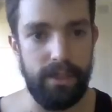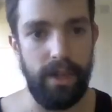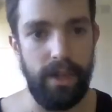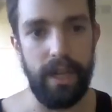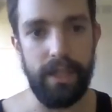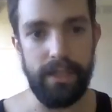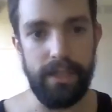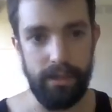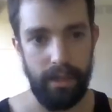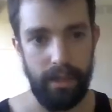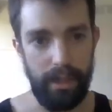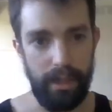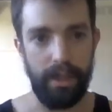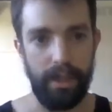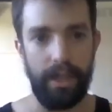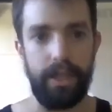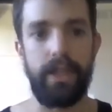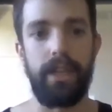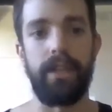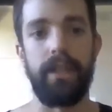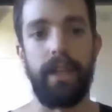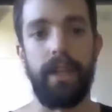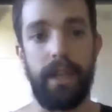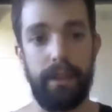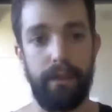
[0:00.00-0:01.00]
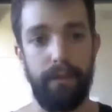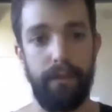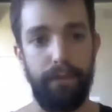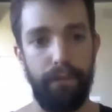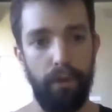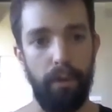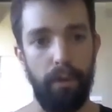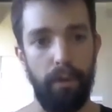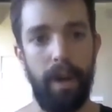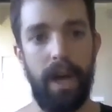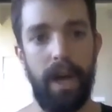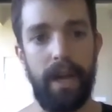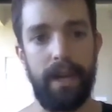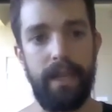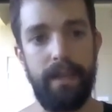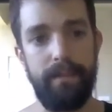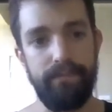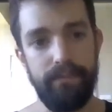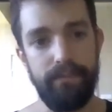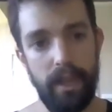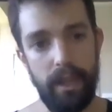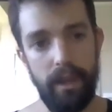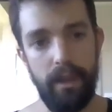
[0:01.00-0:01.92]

right? So that you're getting like the full body.